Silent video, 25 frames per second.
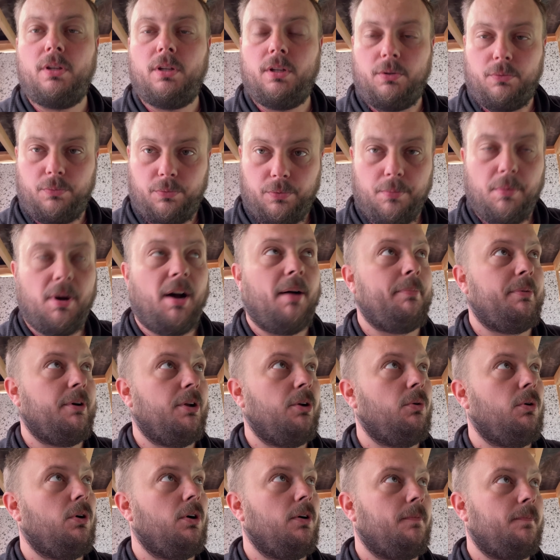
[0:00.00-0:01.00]
We might build a
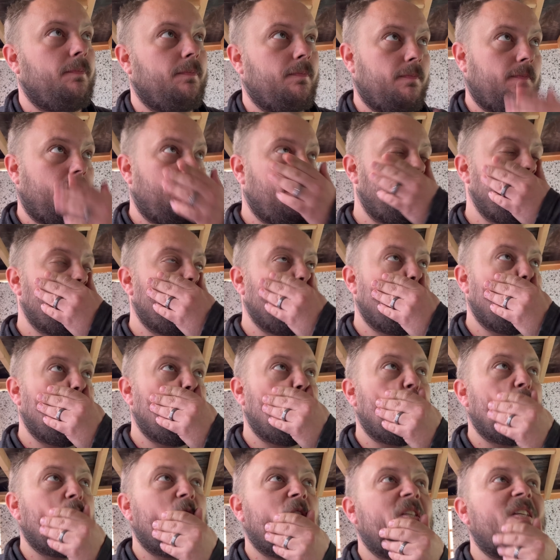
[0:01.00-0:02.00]
wall.
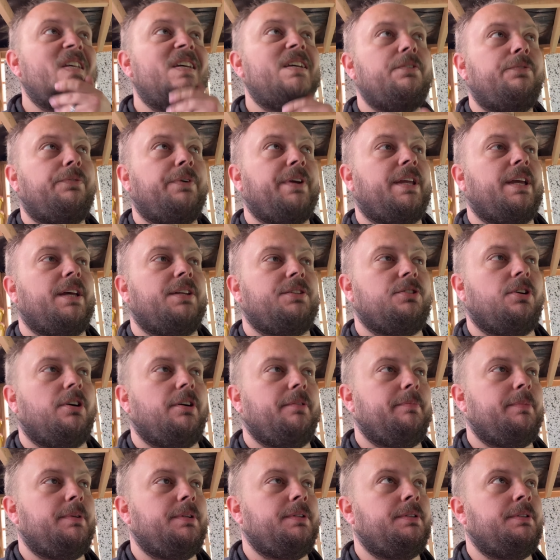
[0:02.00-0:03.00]
If we get
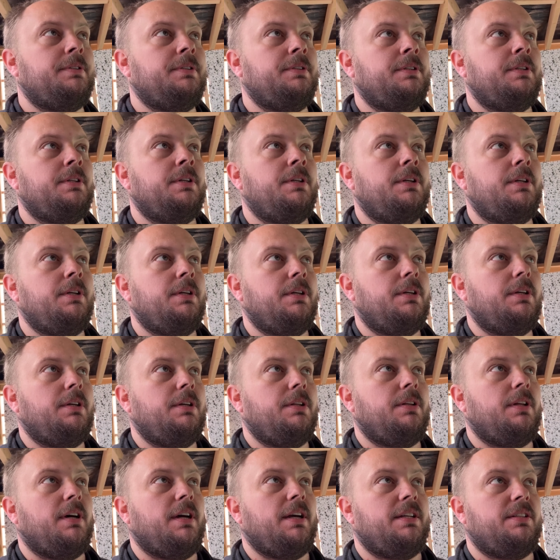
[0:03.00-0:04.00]
time.
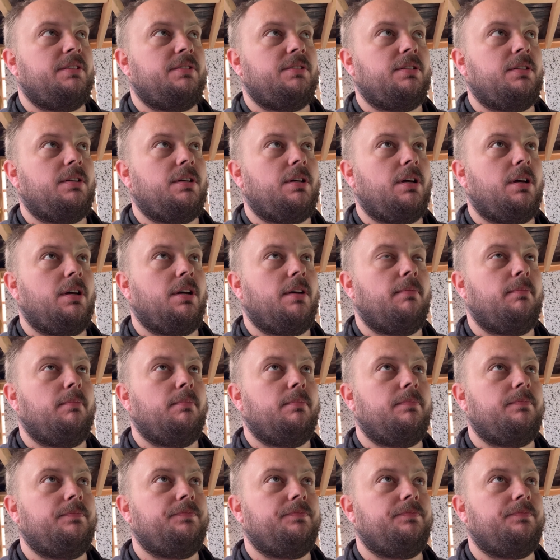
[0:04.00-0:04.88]
That is. I'm